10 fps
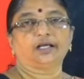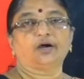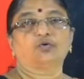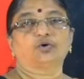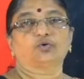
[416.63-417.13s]

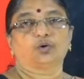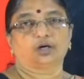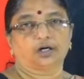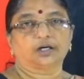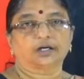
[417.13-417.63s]

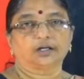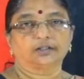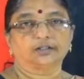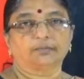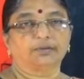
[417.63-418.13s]
outward.
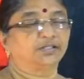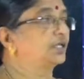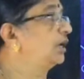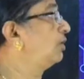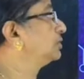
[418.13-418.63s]
That means
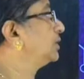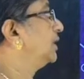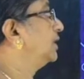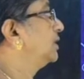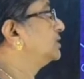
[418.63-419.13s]
along the
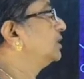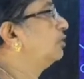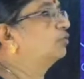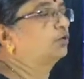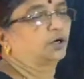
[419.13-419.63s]
radius and
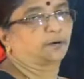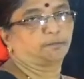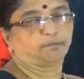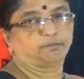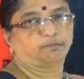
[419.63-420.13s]
outward.
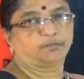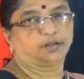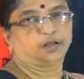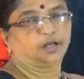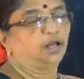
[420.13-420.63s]

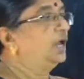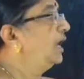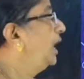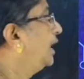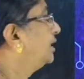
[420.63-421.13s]

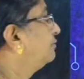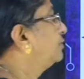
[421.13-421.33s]
And if